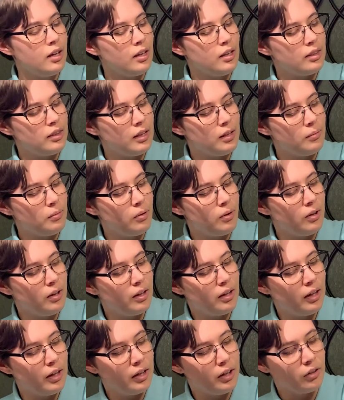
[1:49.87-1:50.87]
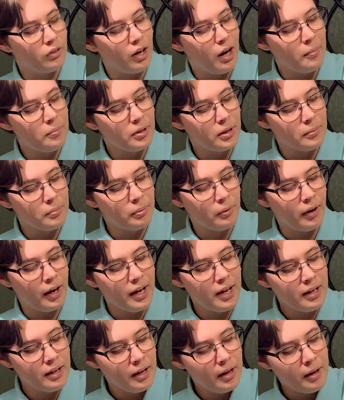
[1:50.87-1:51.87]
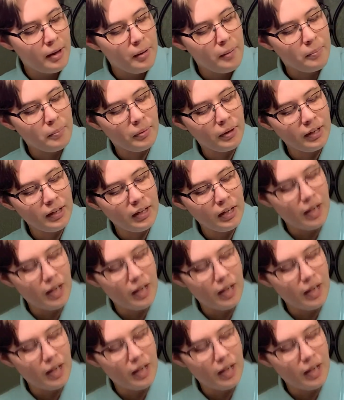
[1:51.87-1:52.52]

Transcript: they will grab their prey, bring it